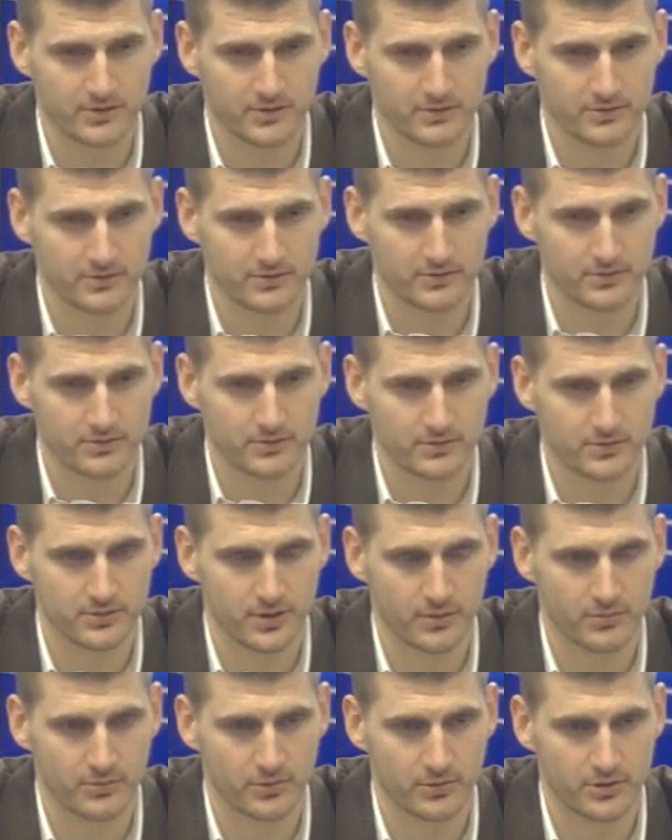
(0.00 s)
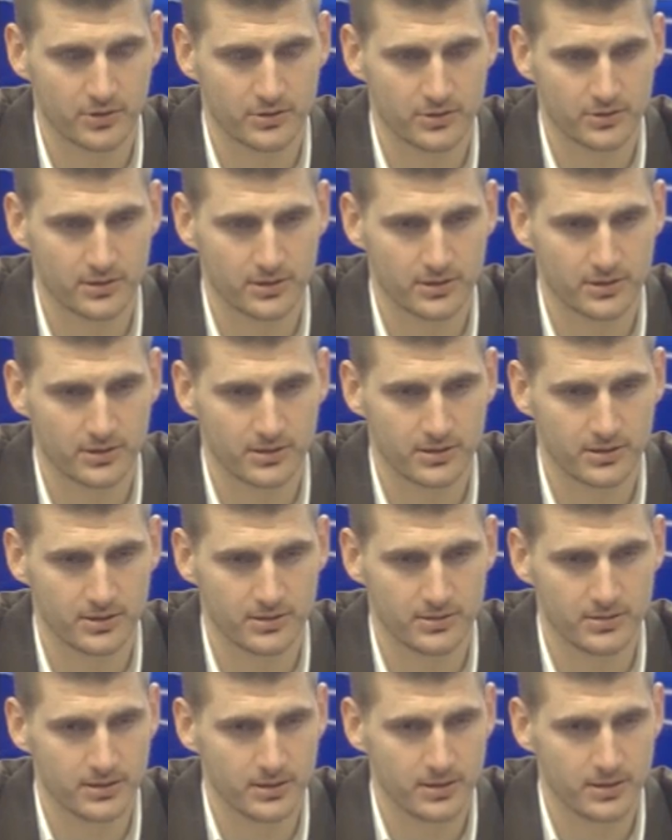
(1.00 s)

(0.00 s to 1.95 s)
on LeBron, and